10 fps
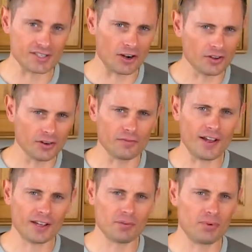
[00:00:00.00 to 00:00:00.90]
is that our little
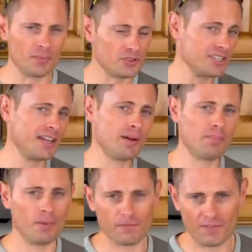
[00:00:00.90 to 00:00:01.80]
vacuum pump just can't
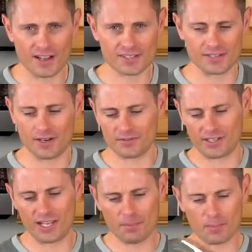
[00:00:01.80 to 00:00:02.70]
pump fast enough to
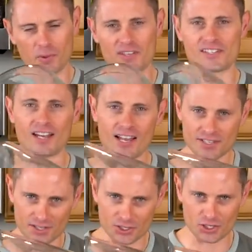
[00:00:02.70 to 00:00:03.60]
keep up with the size
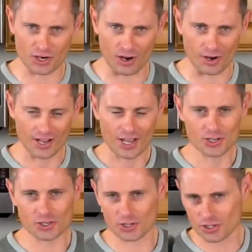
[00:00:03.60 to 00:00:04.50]
of this jar.
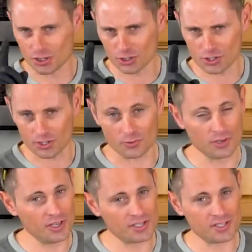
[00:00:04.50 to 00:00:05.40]
So the solution
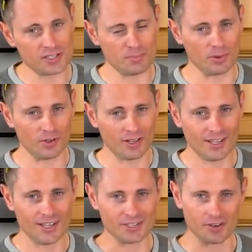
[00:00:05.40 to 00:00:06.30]
really is as simple
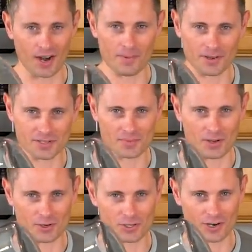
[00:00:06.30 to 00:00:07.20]
as grabbing a smaller